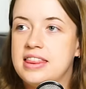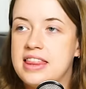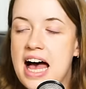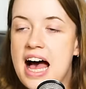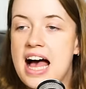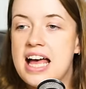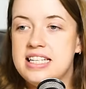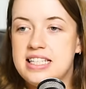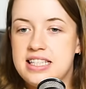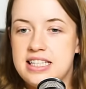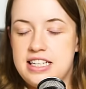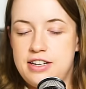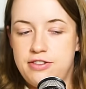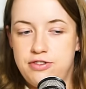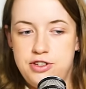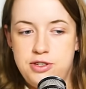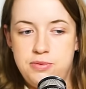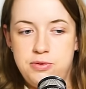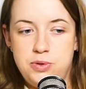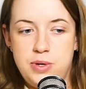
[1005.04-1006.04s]
That is the
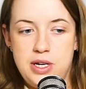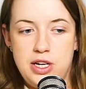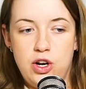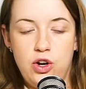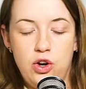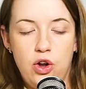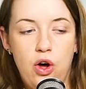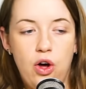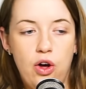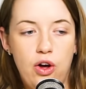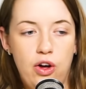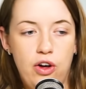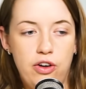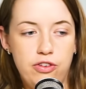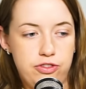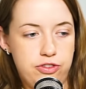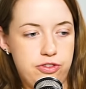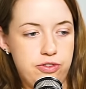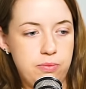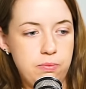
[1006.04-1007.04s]
difference between a lot
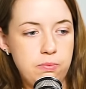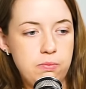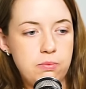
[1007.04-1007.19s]
of